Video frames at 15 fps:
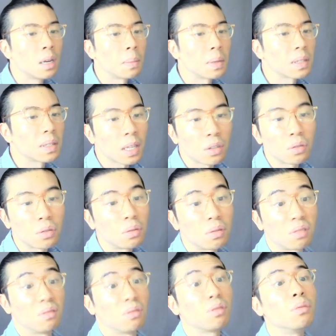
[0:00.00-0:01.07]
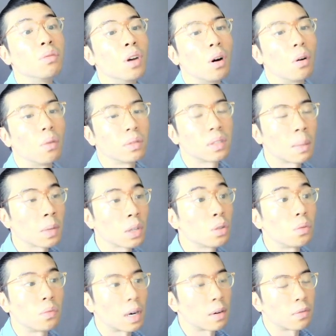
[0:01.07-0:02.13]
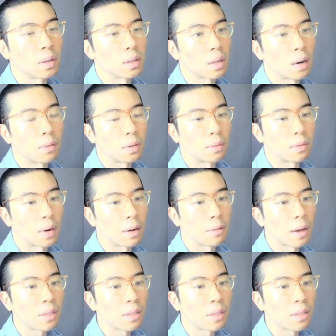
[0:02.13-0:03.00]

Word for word: but something to know, something to reference off of, right?